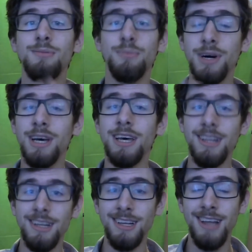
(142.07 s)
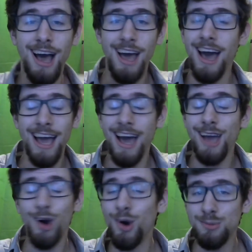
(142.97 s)
but I
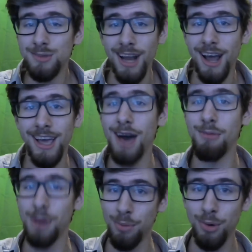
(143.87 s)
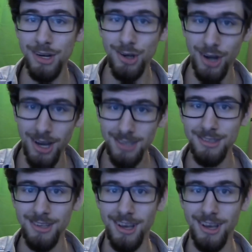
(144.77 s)
hope that I got my point across.